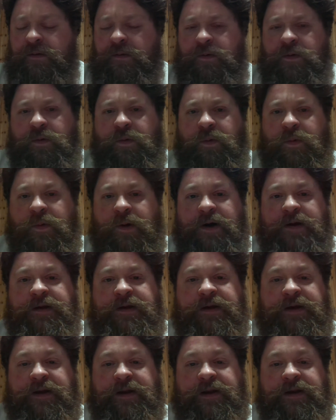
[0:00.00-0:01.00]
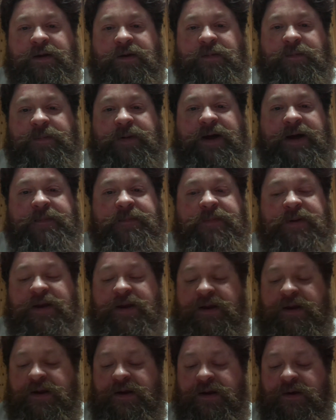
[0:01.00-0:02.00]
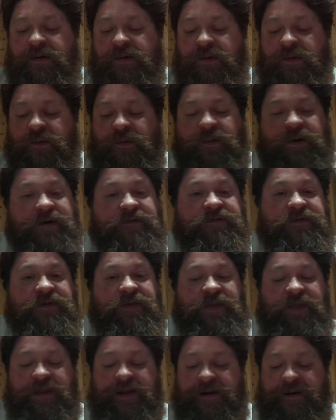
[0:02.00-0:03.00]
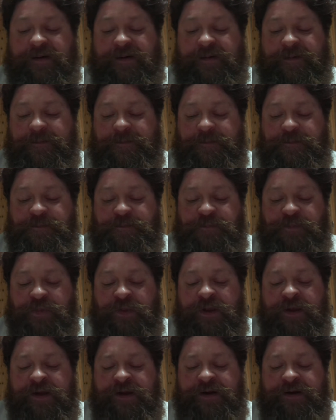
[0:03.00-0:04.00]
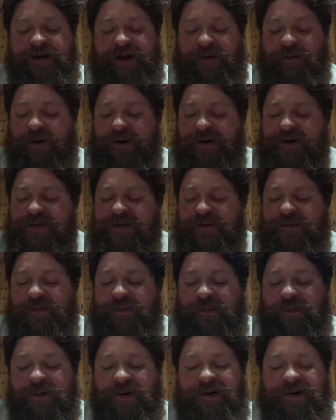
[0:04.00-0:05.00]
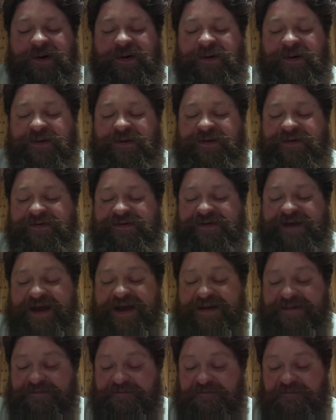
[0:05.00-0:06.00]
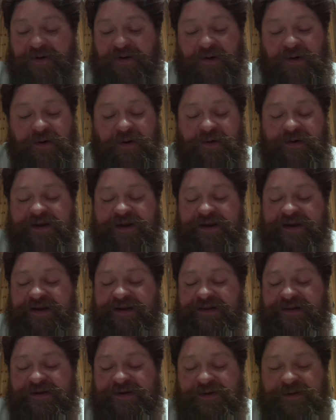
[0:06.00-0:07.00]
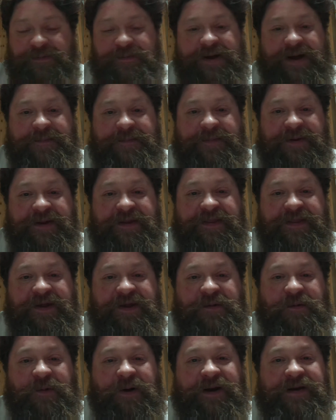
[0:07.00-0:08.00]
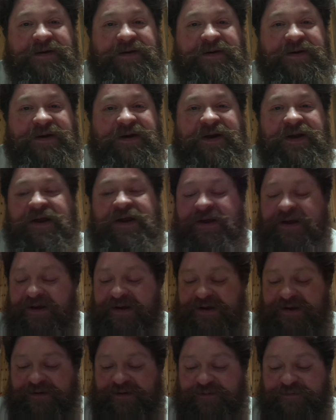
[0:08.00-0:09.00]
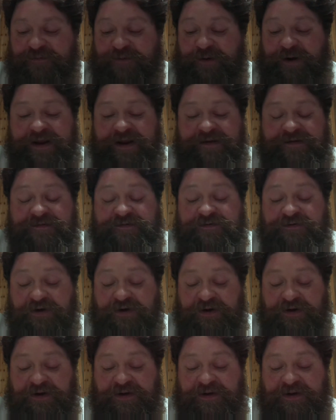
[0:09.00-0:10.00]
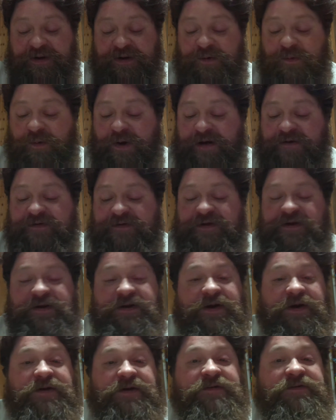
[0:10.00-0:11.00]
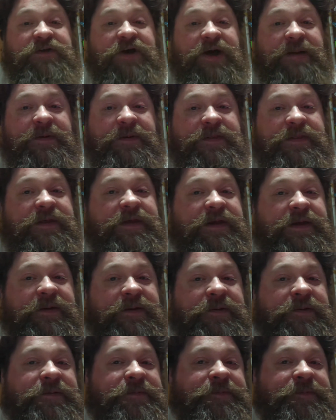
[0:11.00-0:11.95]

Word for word: One little puppy wasn't there. Now, where in the world is that poky little puppy, they wondered, for he certainly wasn't on top of the hill.